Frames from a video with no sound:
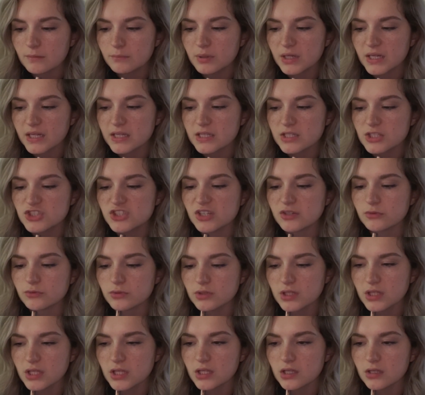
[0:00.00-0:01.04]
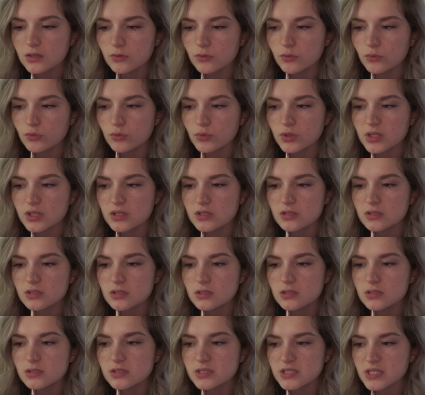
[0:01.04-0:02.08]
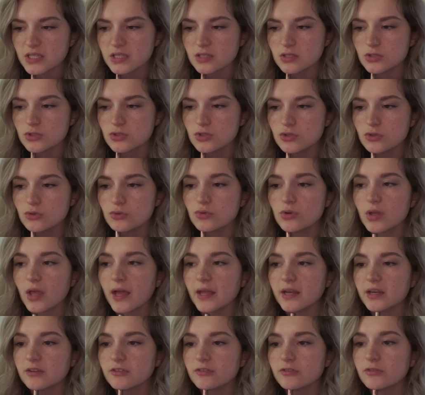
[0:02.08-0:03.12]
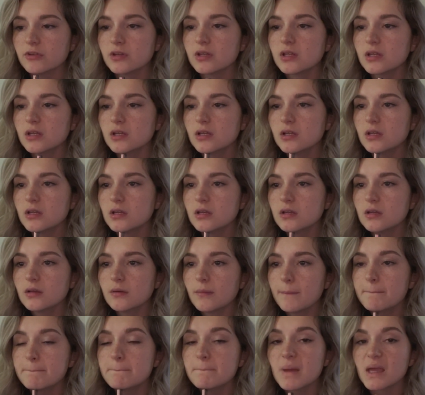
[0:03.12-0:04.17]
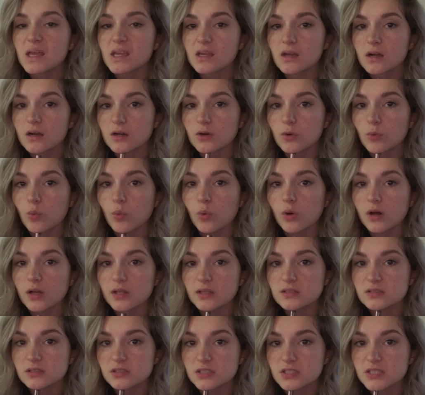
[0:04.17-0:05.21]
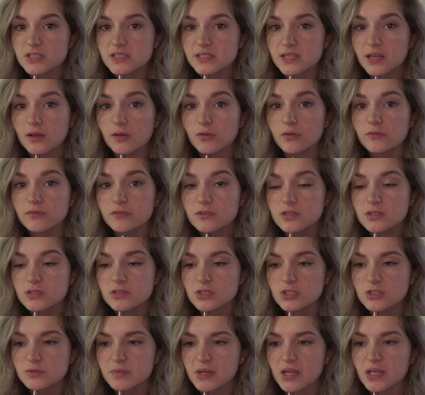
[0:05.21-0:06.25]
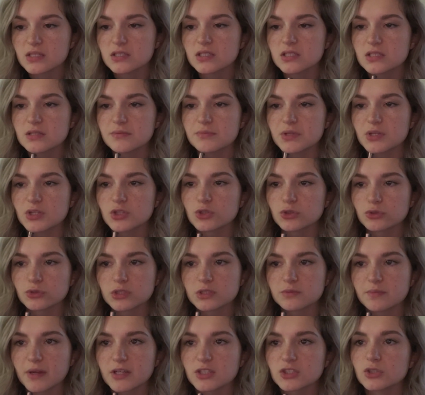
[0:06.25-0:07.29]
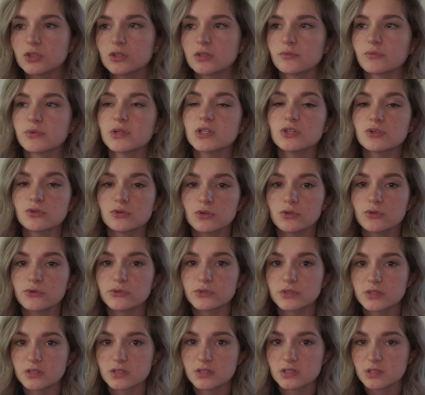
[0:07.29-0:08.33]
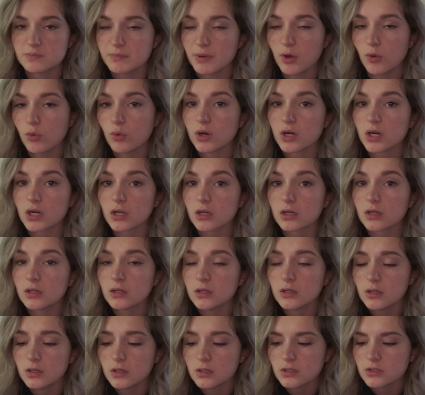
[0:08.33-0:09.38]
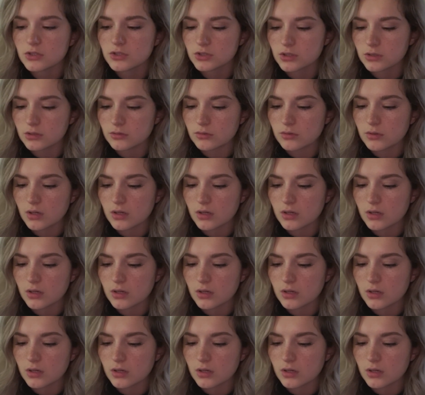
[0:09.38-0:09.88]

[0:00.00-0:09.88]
But generally we tend to kind of make our wands ourselves just because it's something so special and we do use it in spell work. So